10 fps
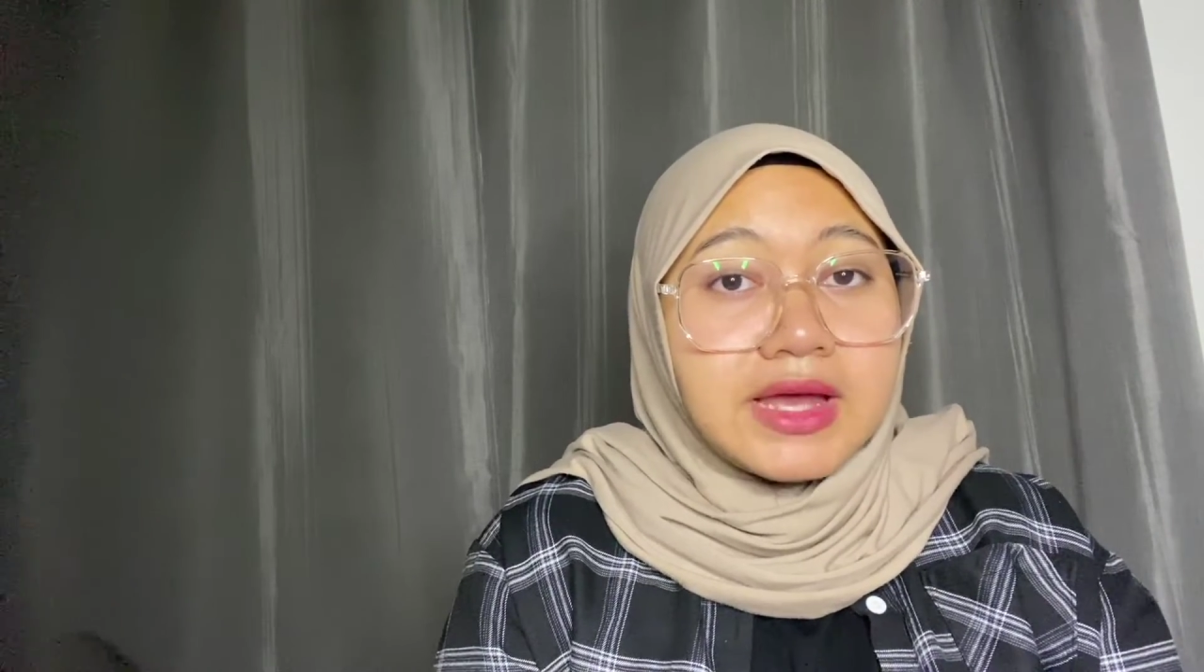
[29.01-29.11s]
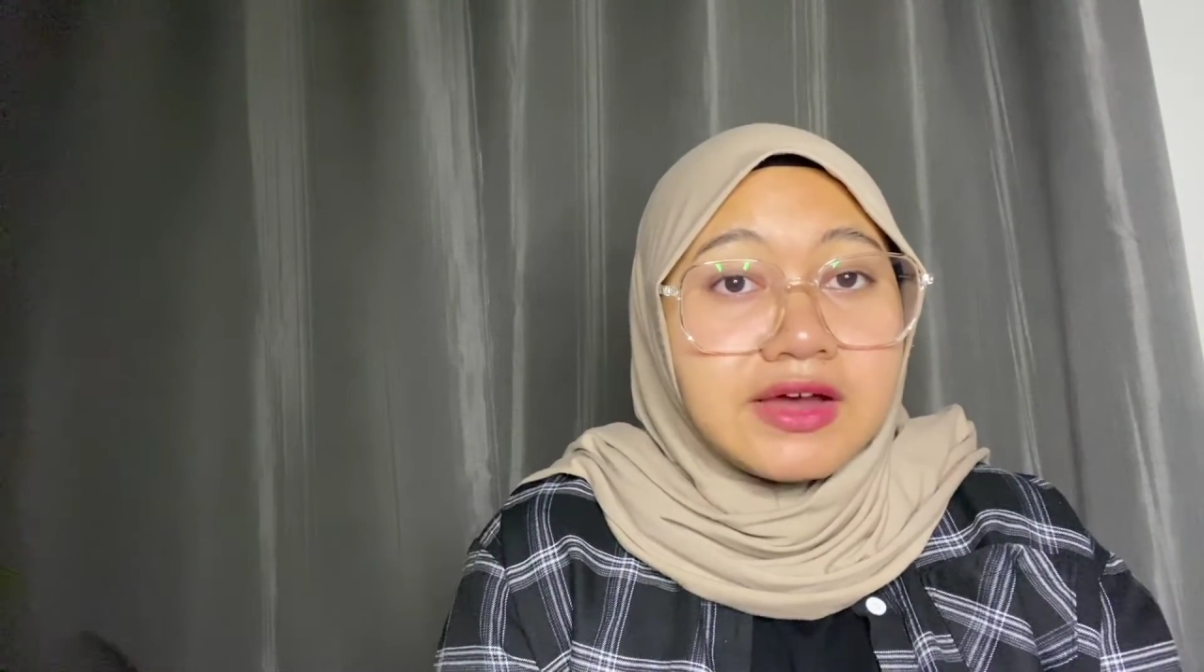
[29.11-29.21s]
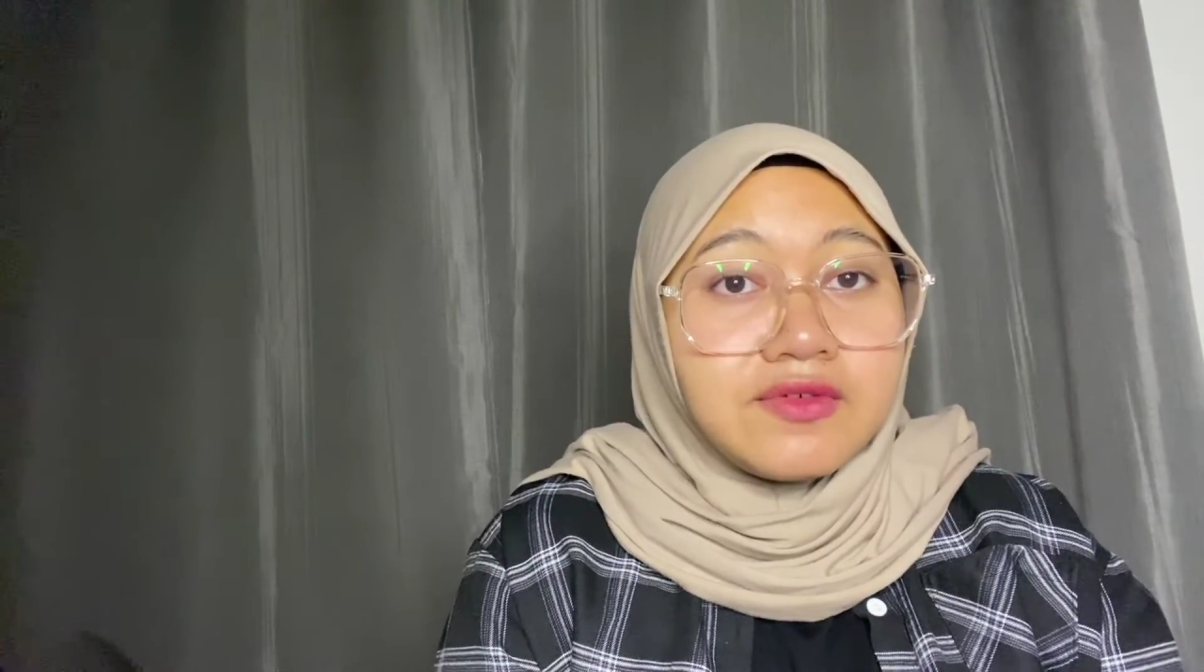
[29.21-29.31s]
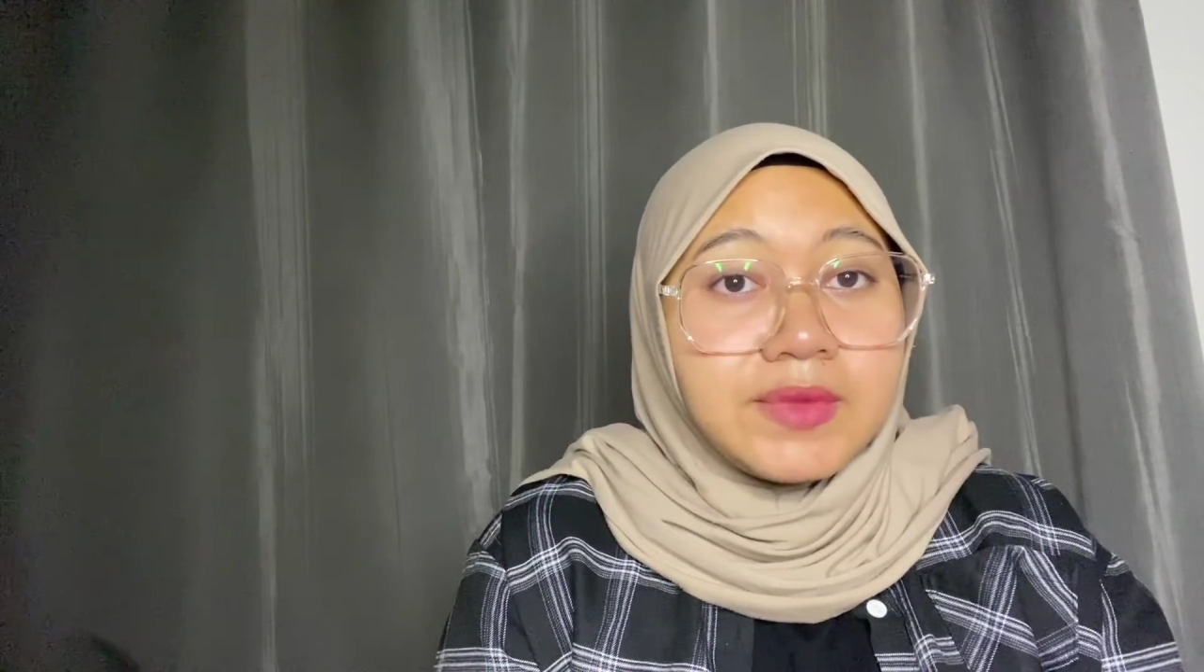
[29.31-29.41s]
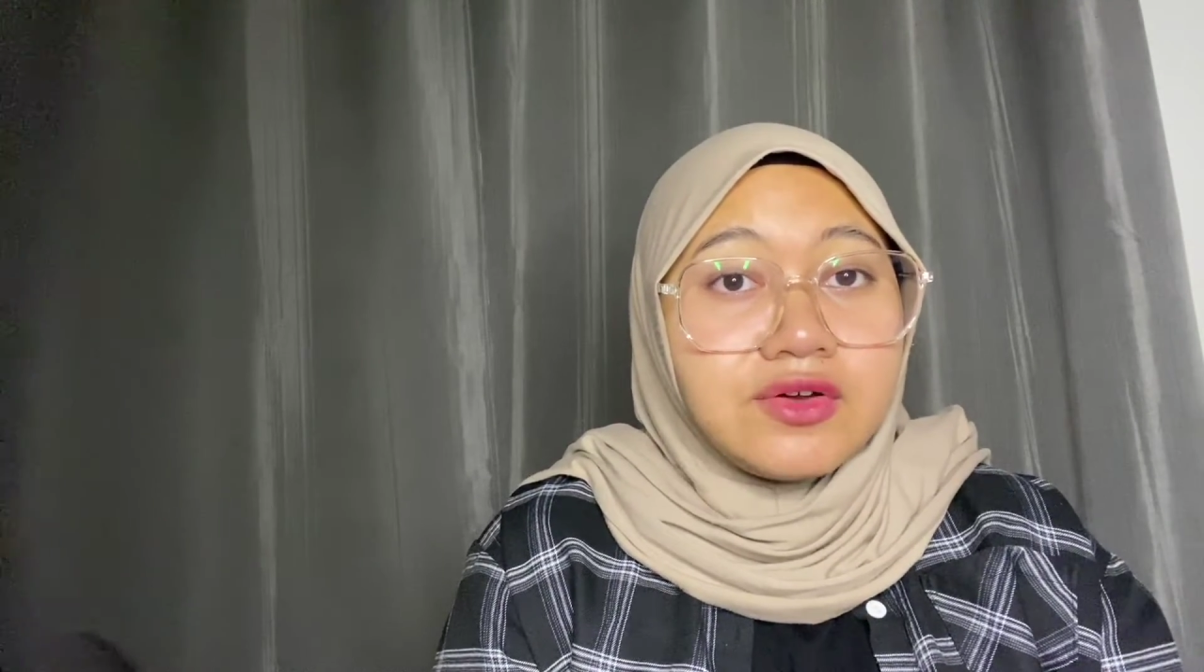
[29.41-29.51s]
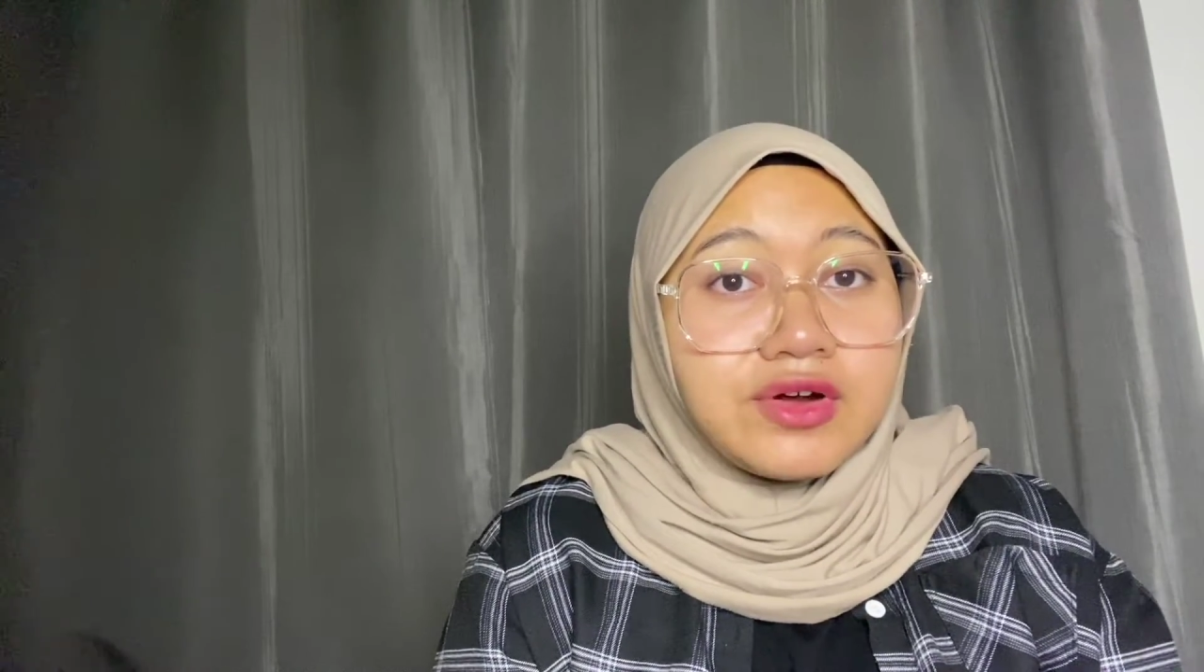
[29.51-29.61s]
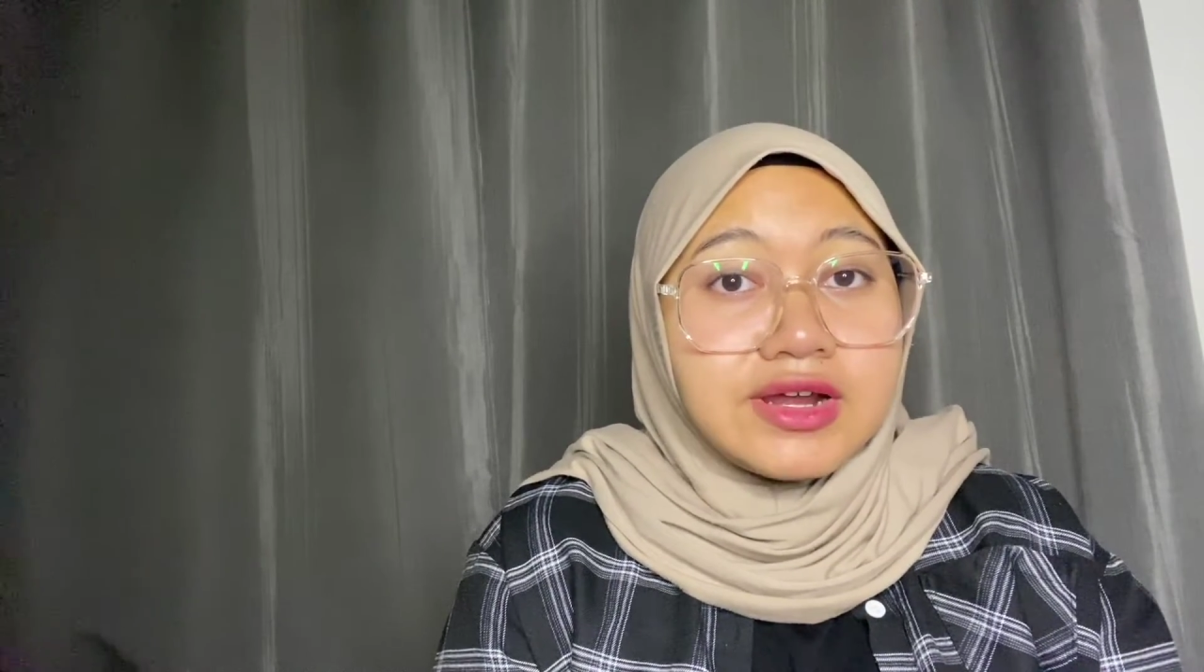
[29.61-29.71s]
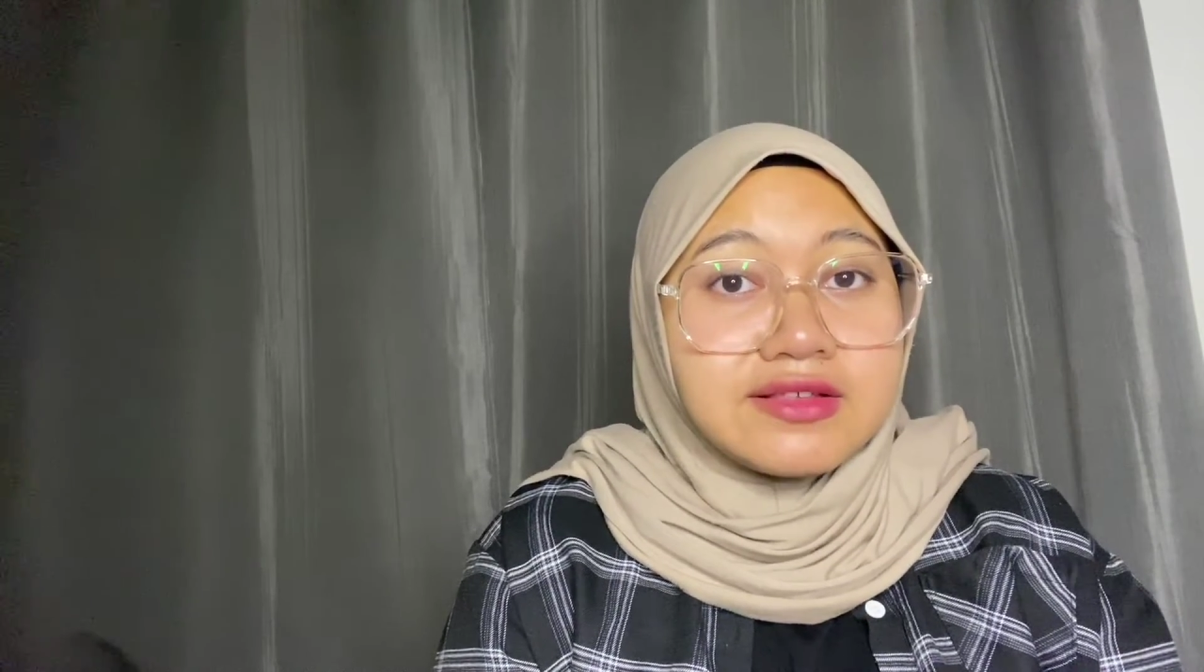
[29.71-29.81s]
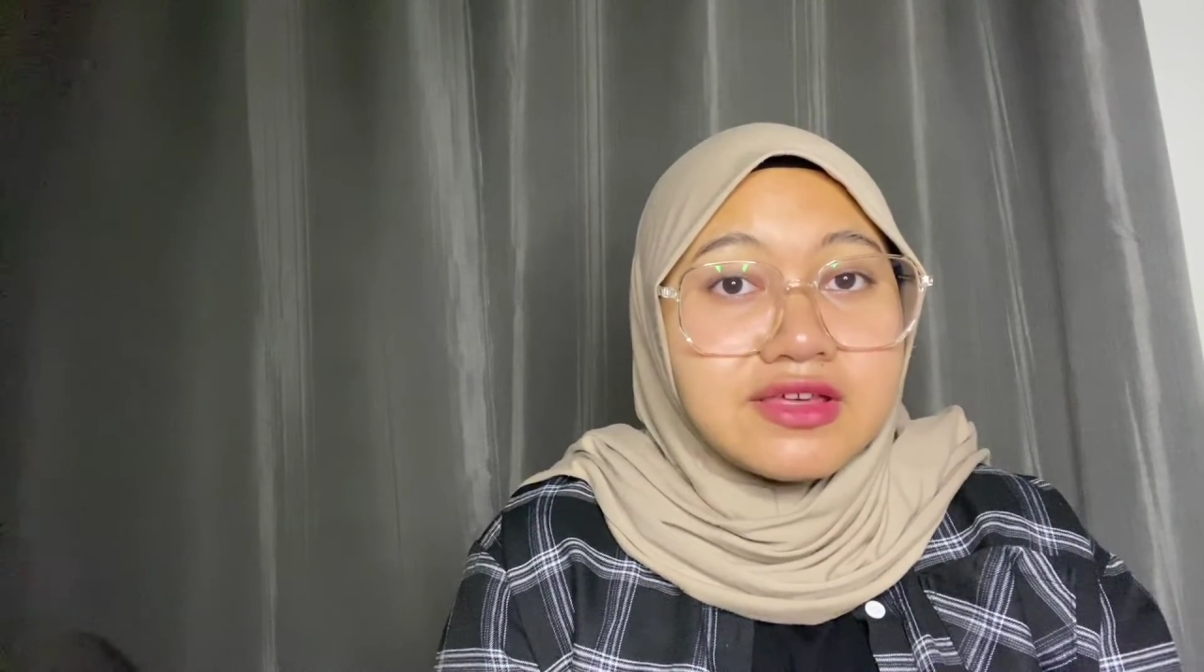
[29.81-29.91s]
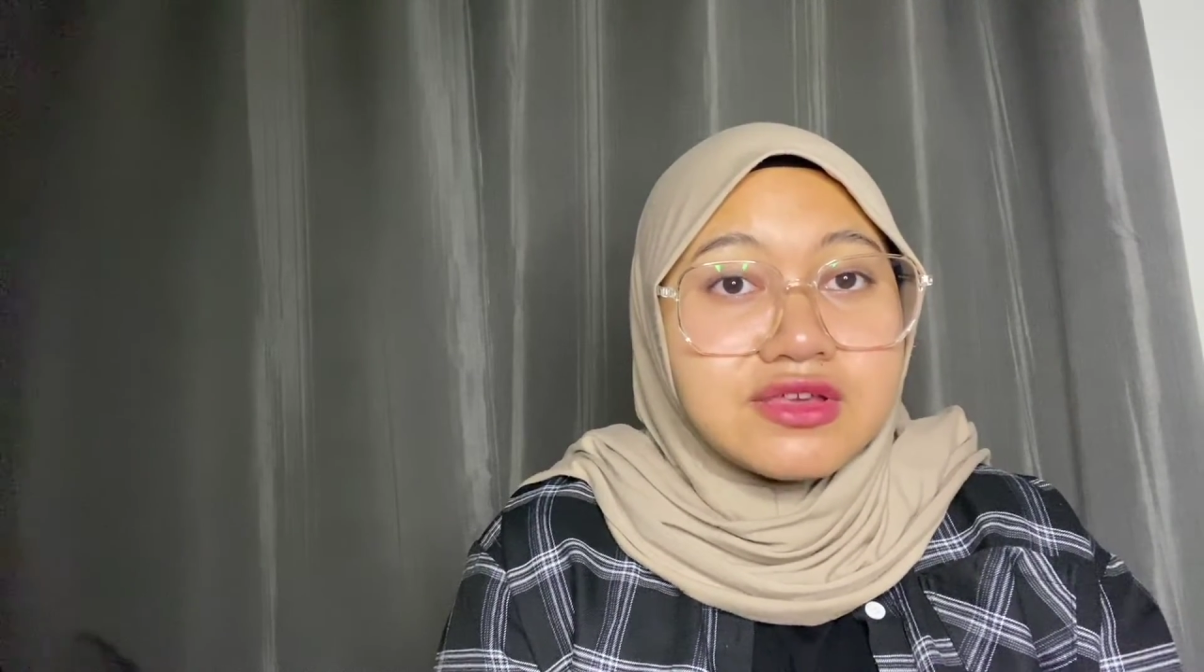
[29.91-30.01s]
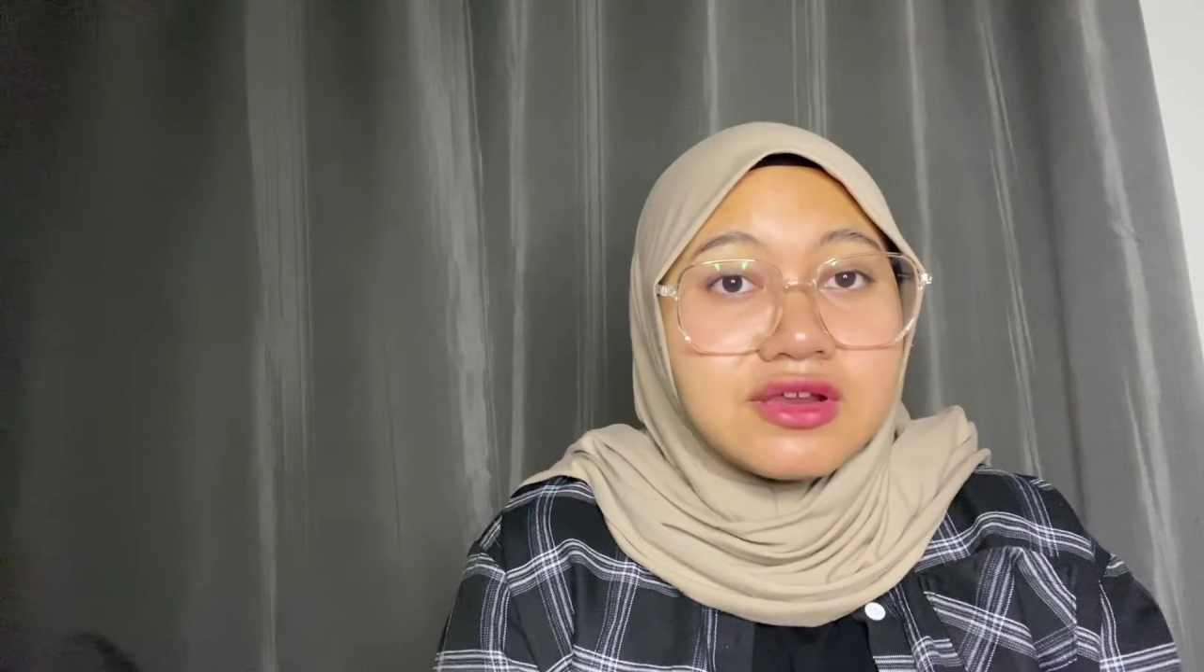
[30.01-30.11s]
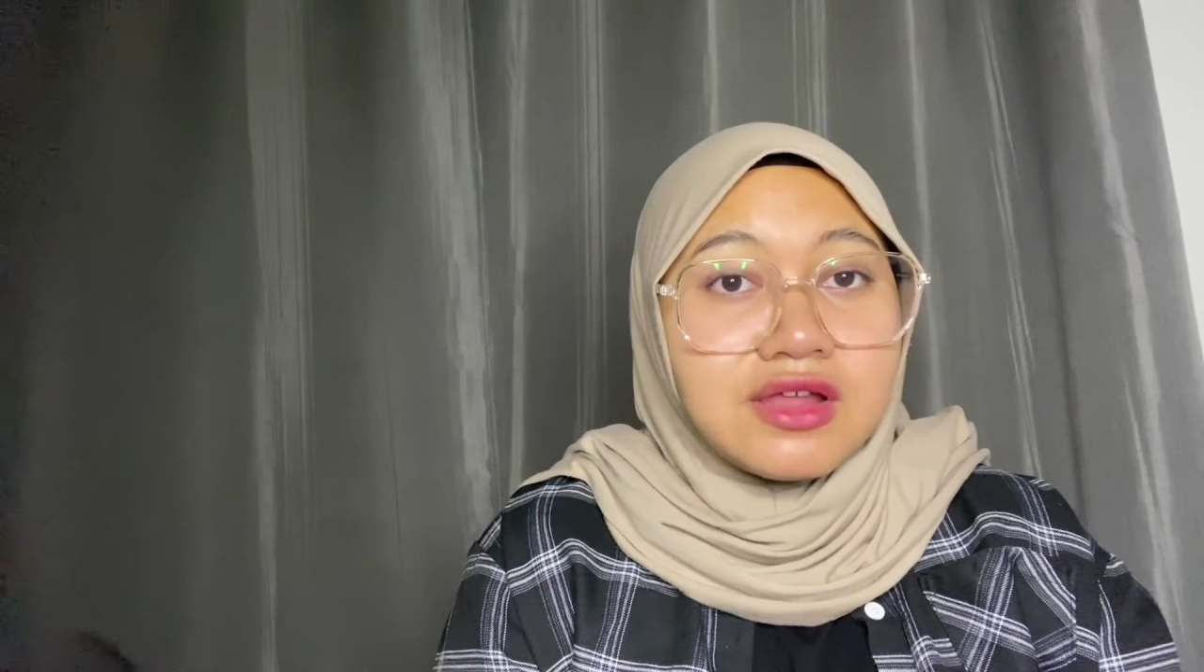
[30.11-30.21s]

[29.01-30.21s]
government organization